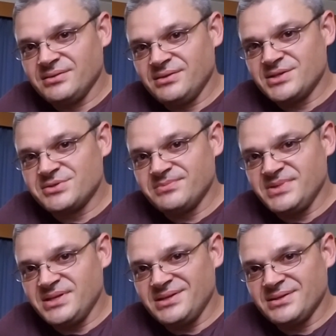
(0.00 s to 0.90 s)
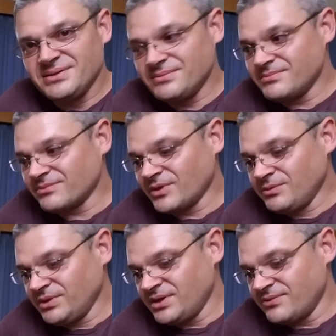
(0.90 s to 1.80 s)
this would be
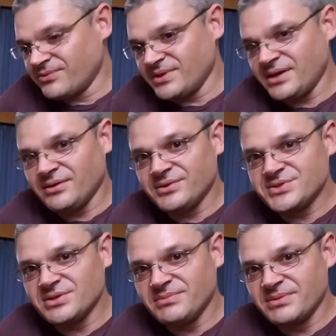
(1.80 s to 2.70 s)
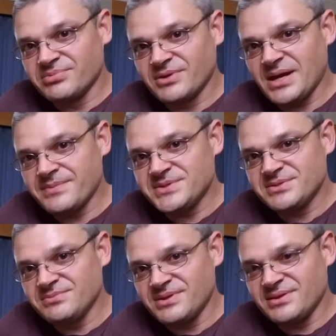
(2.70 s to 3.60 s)
really good for that also, but
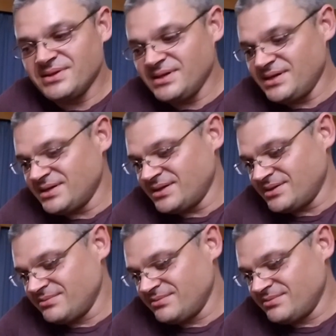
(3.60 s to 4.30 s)
perhaps with the